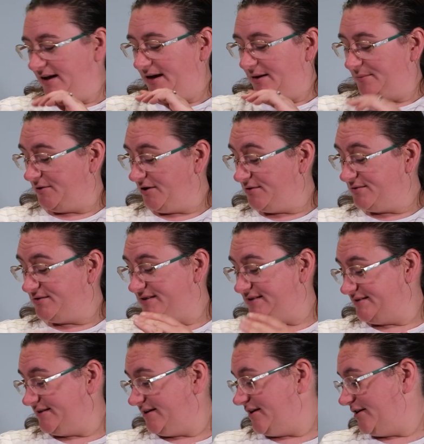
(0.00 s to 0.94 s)
I'm going to
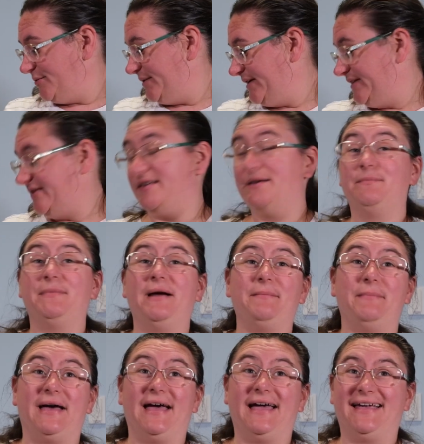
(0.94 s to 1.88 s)
start with my
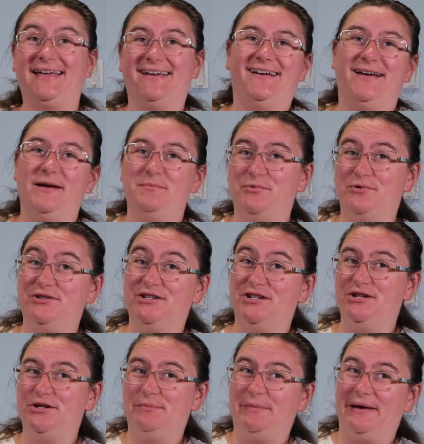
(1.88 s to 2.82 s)
bag. I bought a
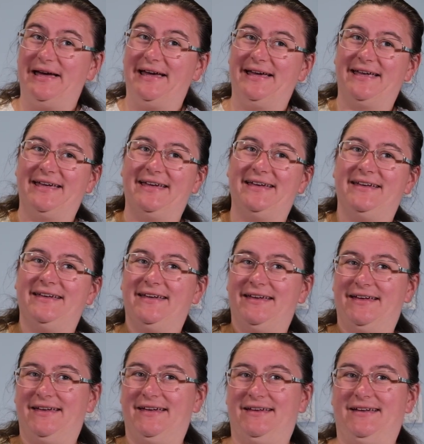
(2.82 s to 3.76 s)
new bag
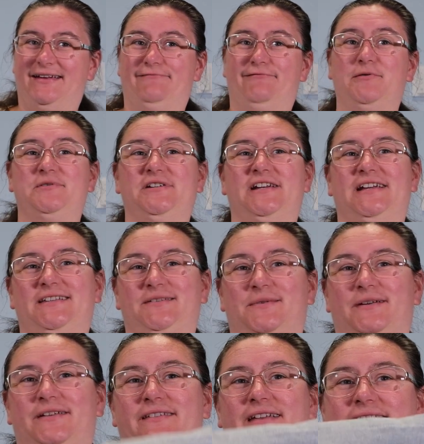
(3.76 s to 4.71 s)
from
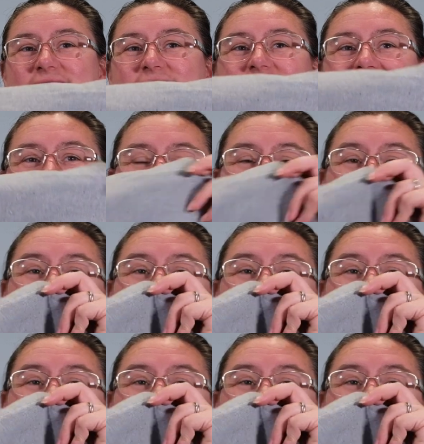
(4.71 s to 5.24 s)
Chatsworth yesterday.